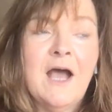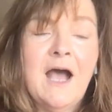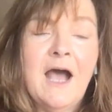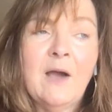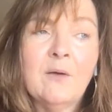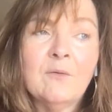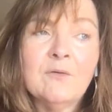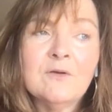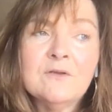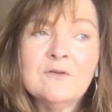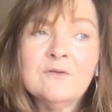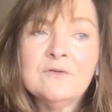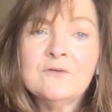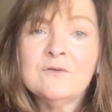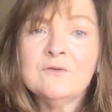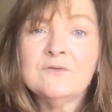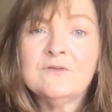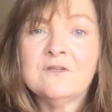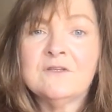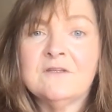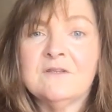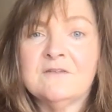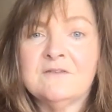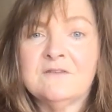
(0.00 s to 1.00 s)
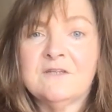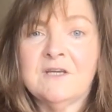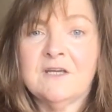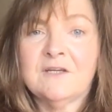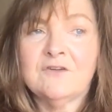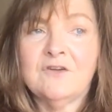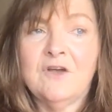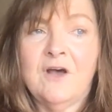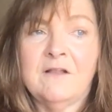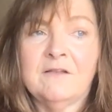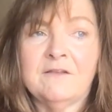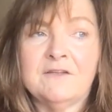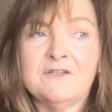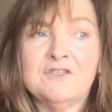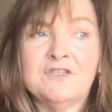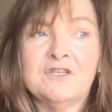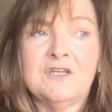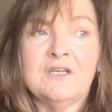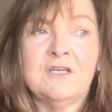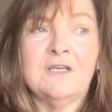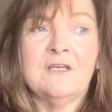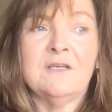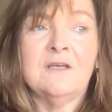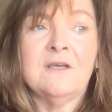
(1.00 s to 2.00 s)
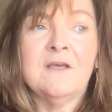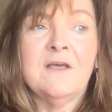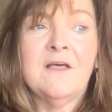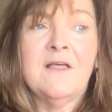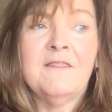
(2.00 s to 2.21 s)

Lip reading: how are you using this technology